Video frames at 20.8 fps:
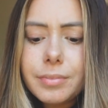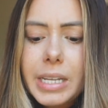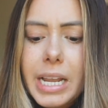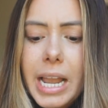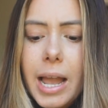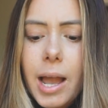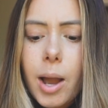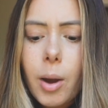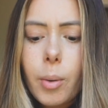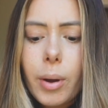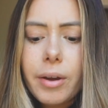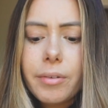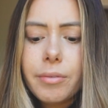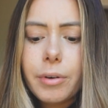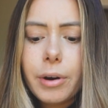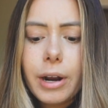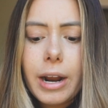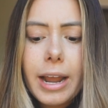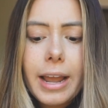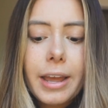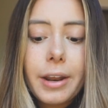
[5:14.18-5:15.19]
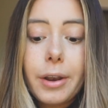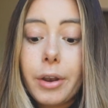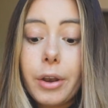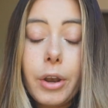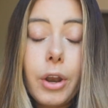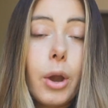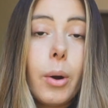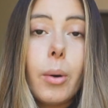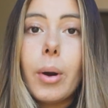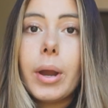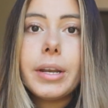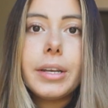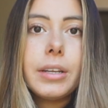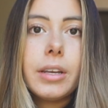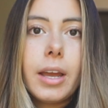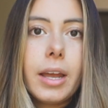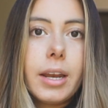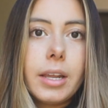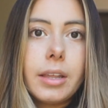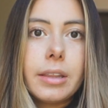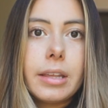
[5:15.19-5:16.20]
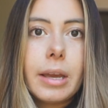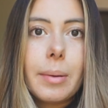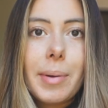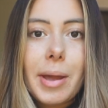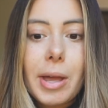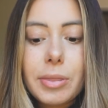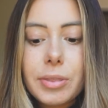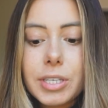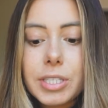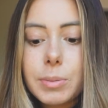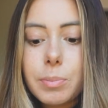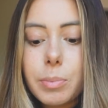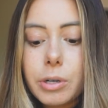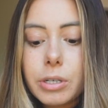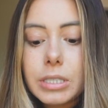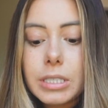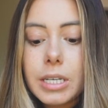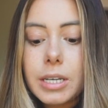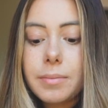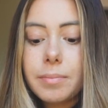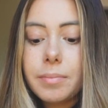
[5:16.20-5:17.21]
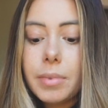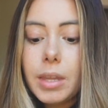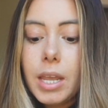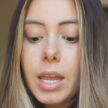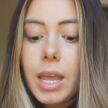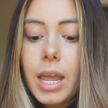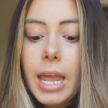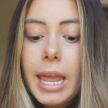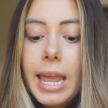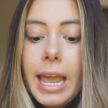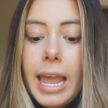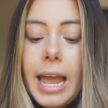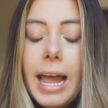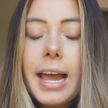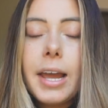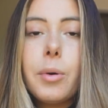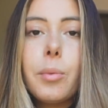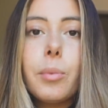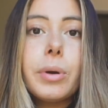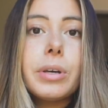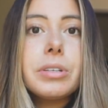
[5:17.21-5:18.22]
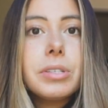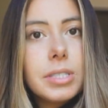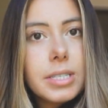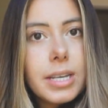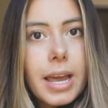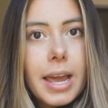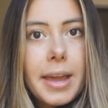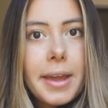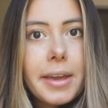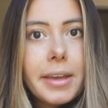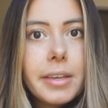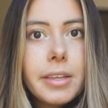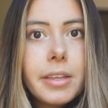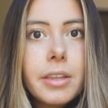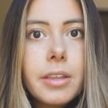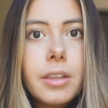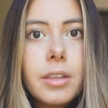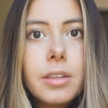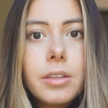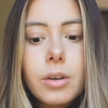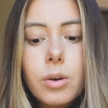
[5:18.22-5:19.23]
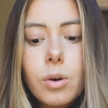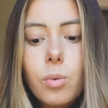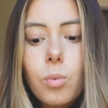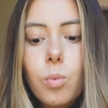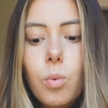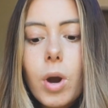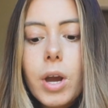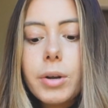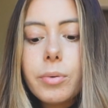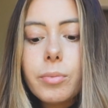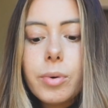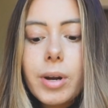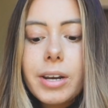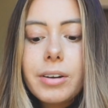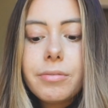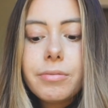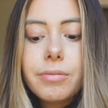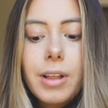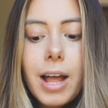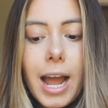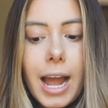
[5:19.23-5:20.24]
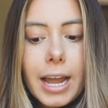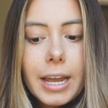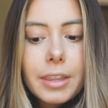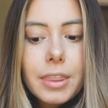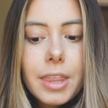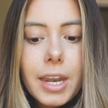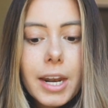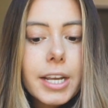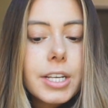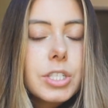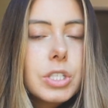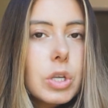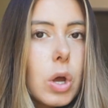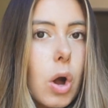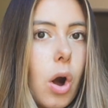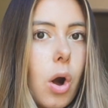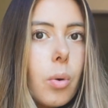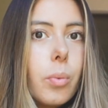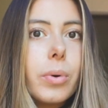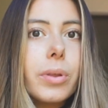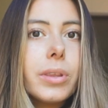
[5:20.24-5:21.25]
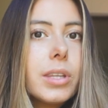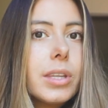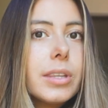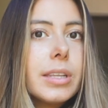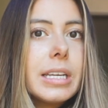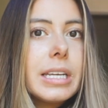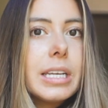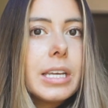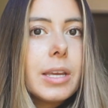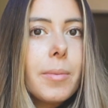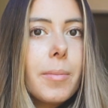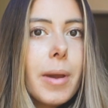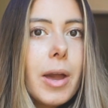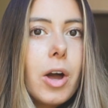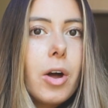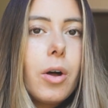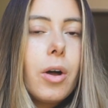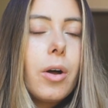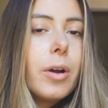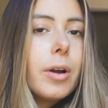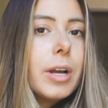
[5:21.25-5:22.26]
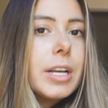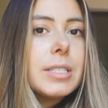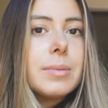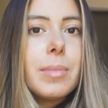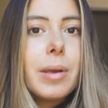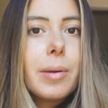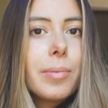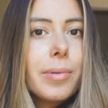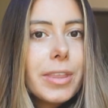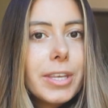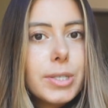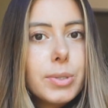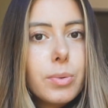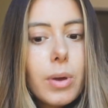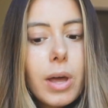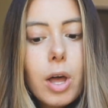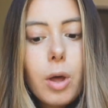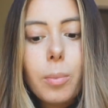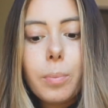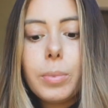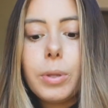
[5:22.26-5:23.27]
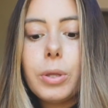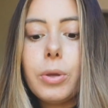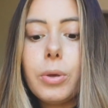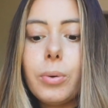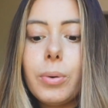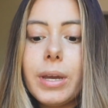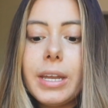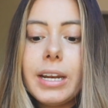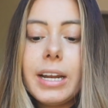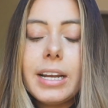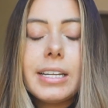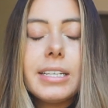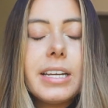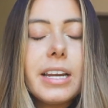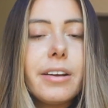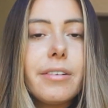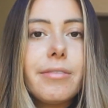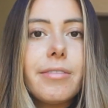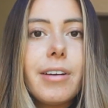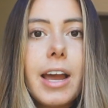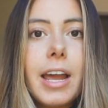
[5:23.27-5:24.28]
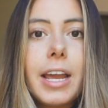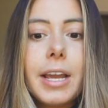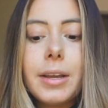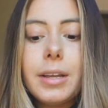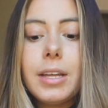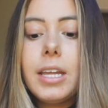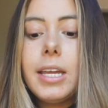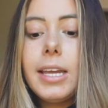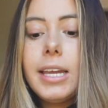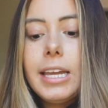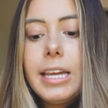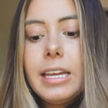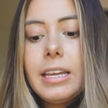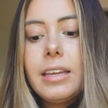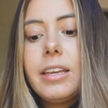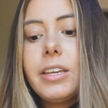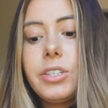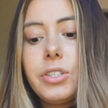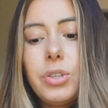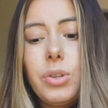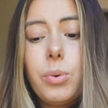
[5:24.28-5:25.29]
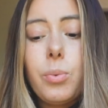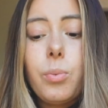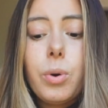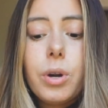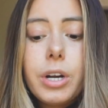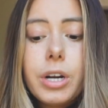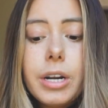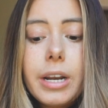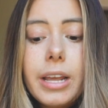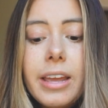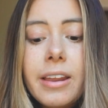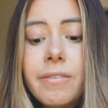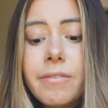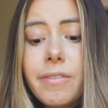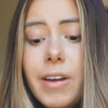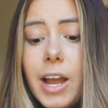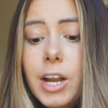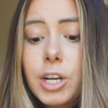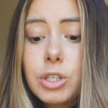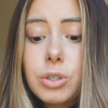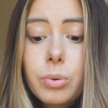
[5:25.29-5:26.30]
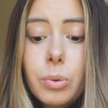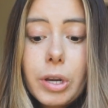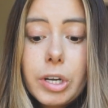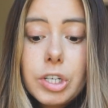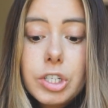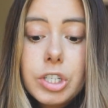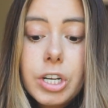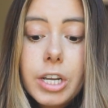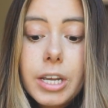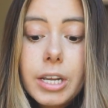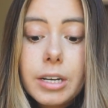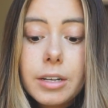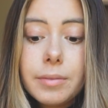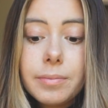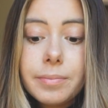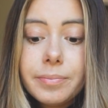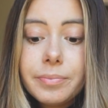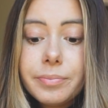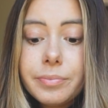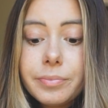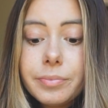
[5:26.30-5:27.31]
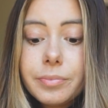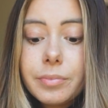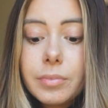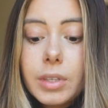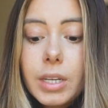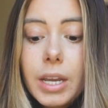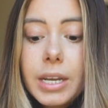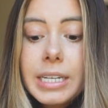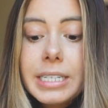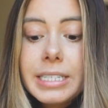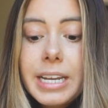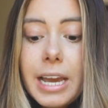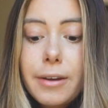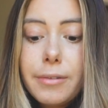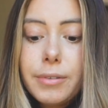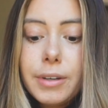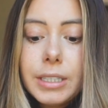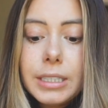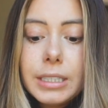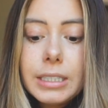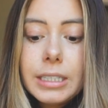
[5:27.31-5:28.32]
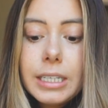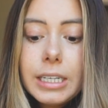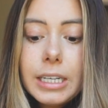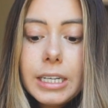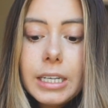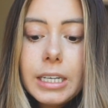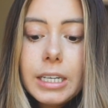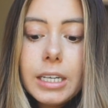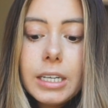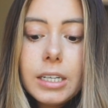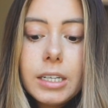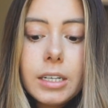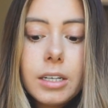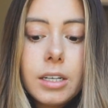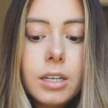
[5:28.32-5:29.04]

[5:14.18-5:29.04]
However, I had no idea anything about this person. I will say one red flag that I saw within the email, because maybe this will help you in identifying, is the word infatuation definitely